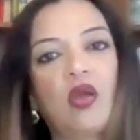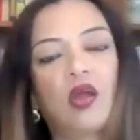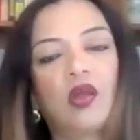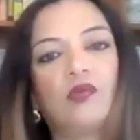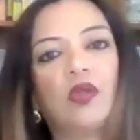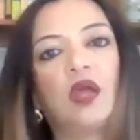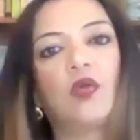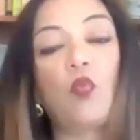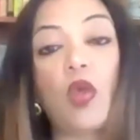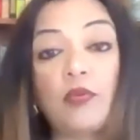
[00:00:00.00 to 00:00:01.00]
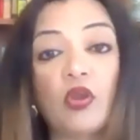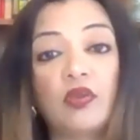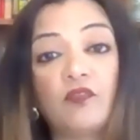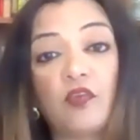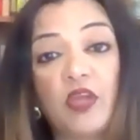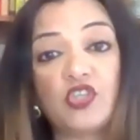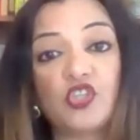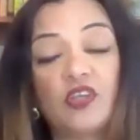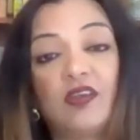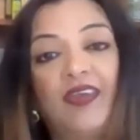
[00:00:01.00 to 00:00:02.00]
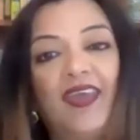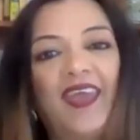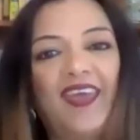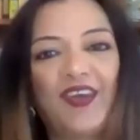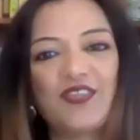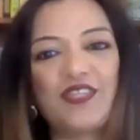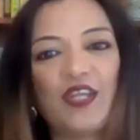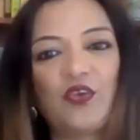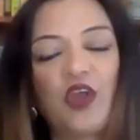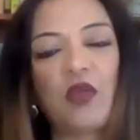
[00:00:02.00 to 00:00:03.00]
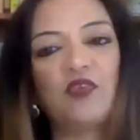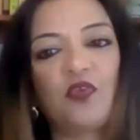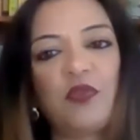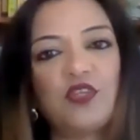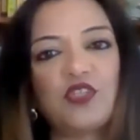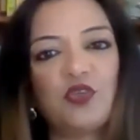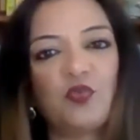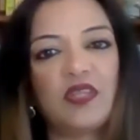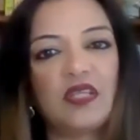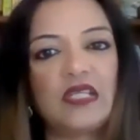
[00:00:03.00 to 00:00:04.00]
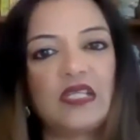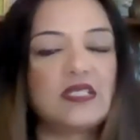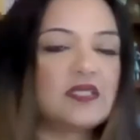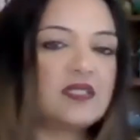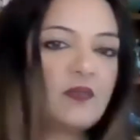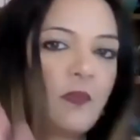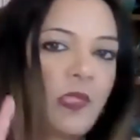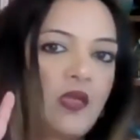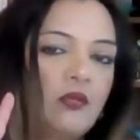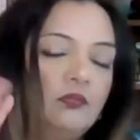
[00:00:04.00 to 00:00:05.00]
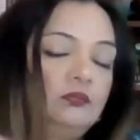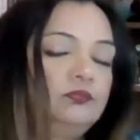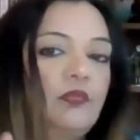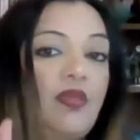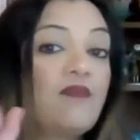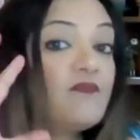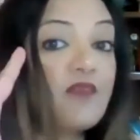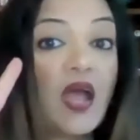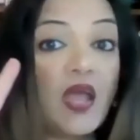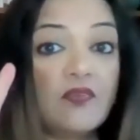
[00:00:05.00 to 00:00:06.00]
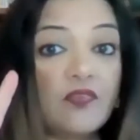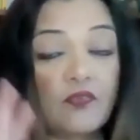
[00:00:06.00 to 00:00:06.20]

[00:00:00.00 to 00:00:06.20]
our webinar information and our Telegram information with at least 5